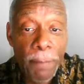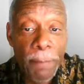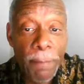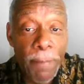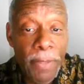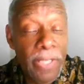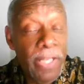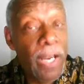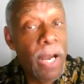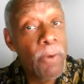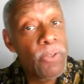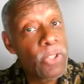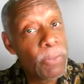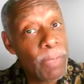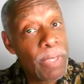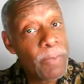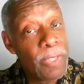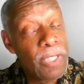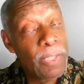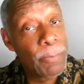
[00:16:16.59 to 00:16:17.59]
But he also
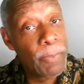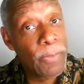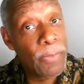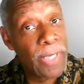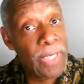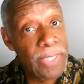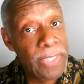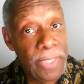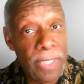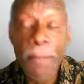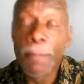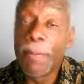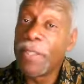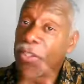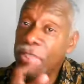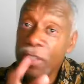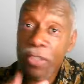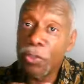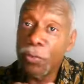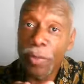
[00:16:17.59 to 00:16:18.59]
may just be crazy. But
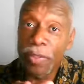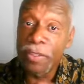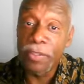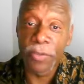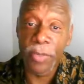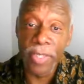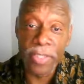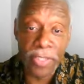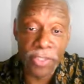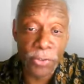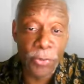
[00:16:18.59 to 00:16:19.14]
Jesus wasn't crazy.